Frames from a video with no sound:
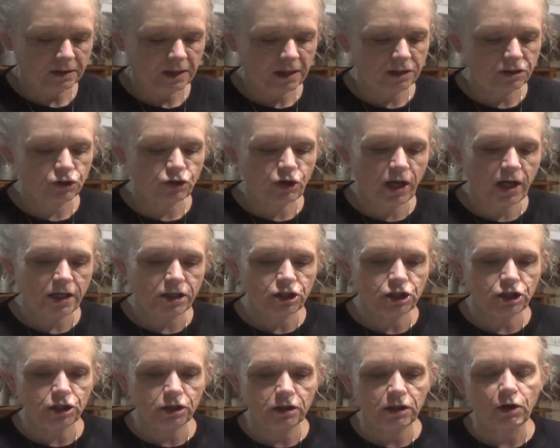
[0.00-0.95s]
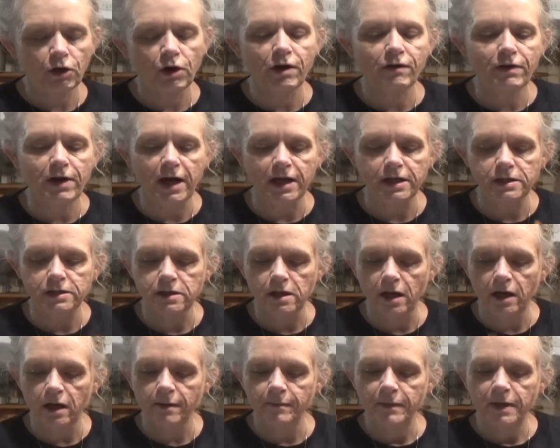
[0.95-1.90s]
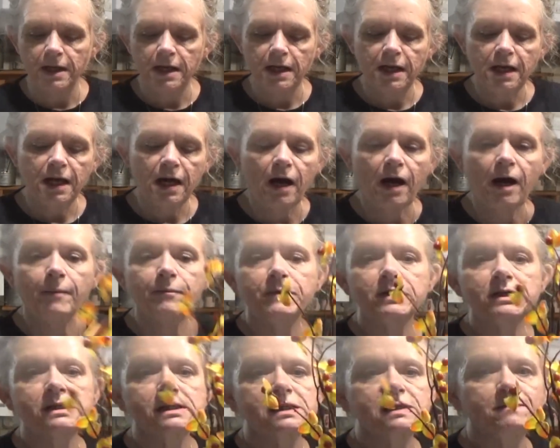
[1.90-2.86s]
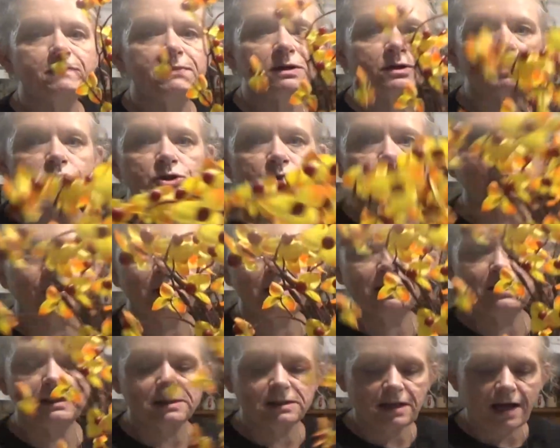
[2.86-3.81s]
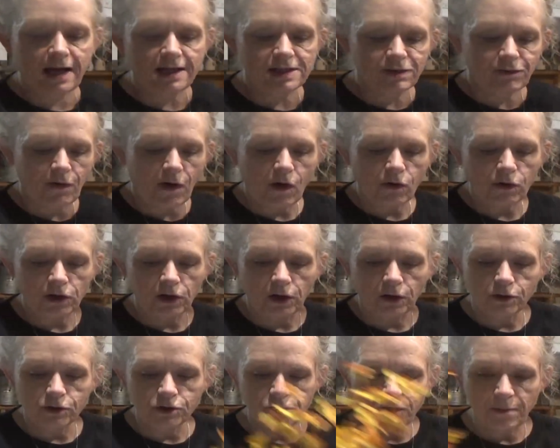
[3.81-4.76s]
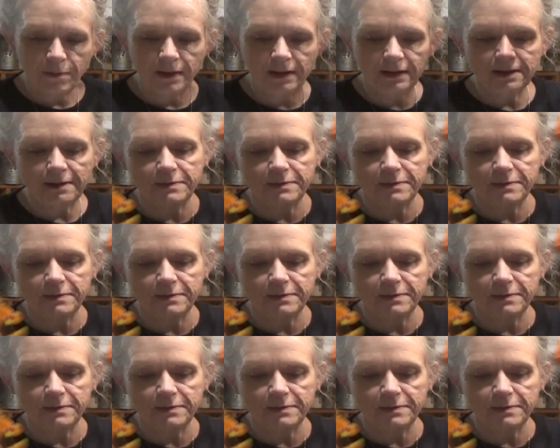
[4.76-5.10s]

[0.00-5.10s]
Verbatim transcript: Hydrangea, however how you say it. Um, this is bittersweet. It's a nice fall color, so I picked